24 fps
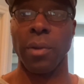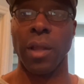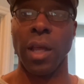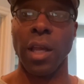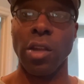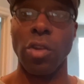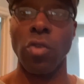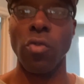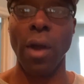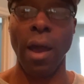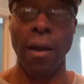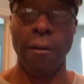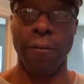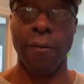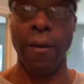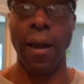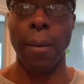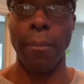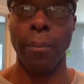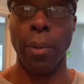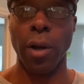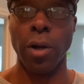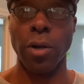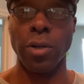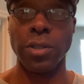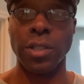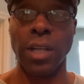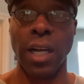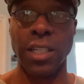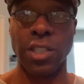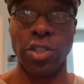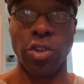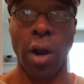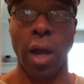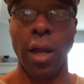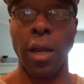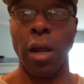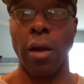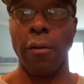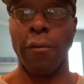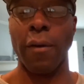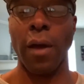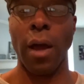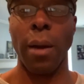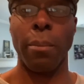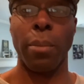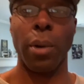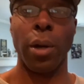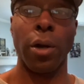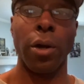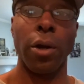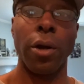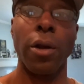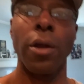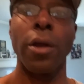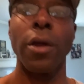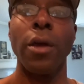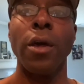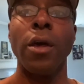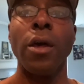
They do have fat burners. I tried their fat burner